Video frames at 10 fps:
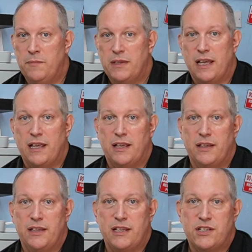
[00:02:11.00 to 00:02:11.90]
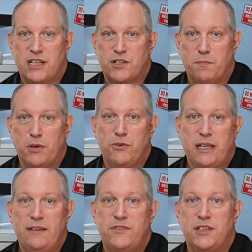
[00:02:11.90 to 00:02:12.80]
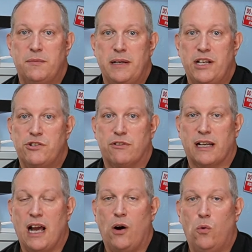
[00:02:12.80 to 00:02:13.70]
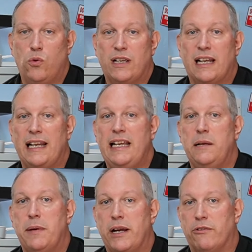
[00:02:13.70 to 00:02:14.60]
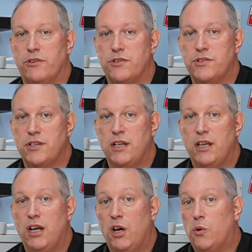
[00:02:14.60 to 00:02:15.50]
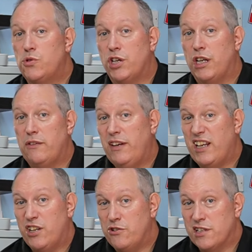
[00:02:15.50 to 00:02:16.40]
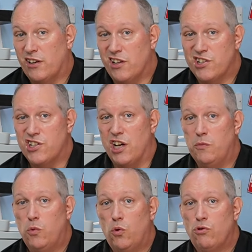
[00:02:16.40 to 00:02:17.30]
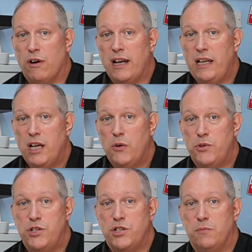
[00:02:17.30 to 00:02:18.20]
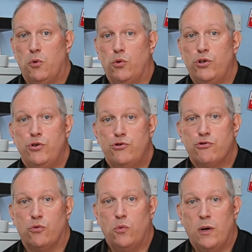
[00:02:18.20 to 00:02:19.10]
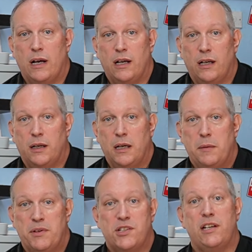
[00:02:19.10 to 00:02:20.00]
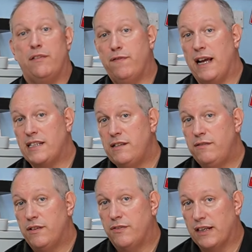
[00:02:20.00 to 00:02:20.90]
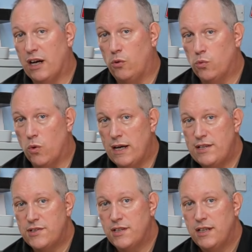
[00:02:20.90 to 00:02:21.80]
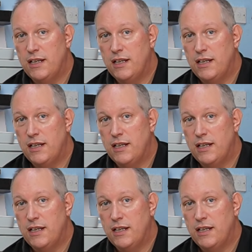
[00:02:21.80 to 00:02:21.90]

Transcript: This touch of blue gives the miniature a cold, clean appearance. Alternatively, you can use something like Stonewall Grey, which is a more neutral but still effective for cold whites.